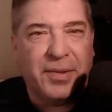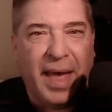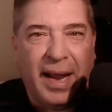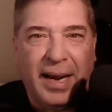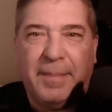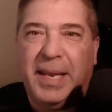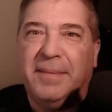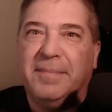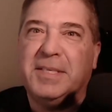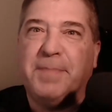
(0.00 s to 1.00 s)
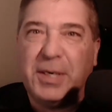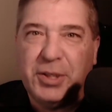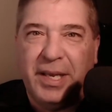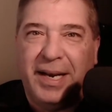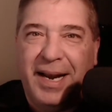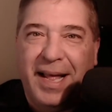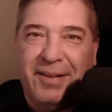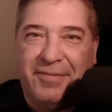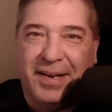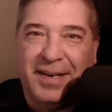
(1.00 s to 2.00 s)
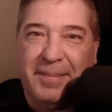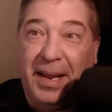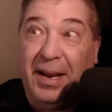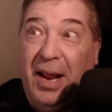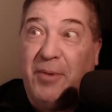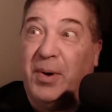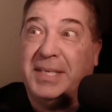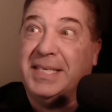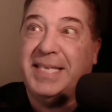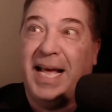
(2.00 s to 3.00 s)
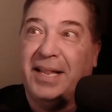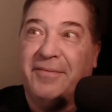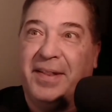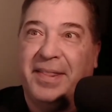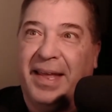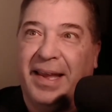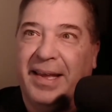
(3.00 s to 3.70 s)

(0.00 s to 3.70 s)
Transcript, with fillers: that? I mean, especially in an elephant. I mean, and, and what does the elephant think?